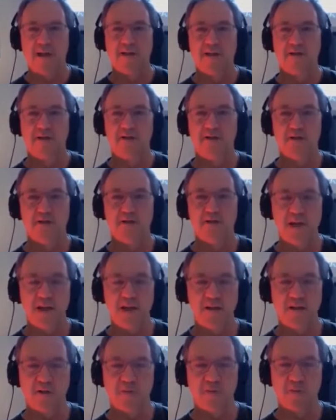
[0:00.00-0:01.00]
to
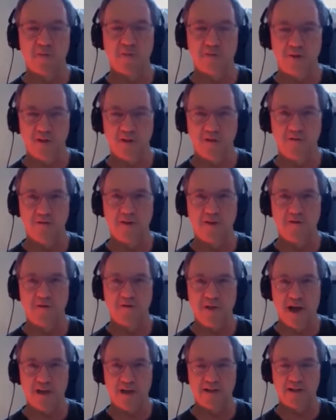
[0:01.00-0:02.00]
either prove
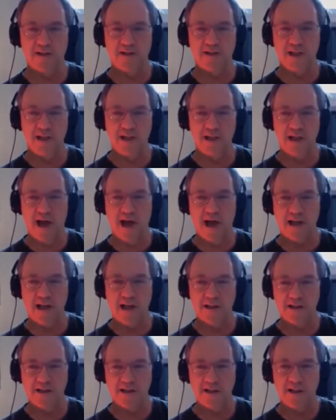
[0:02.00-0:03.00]
infectious
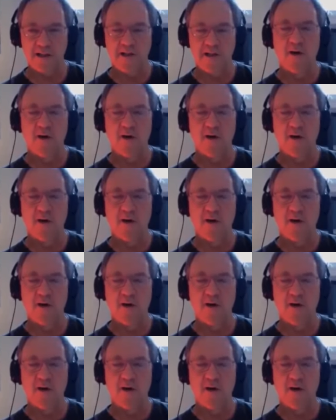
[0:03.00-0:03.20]
etiology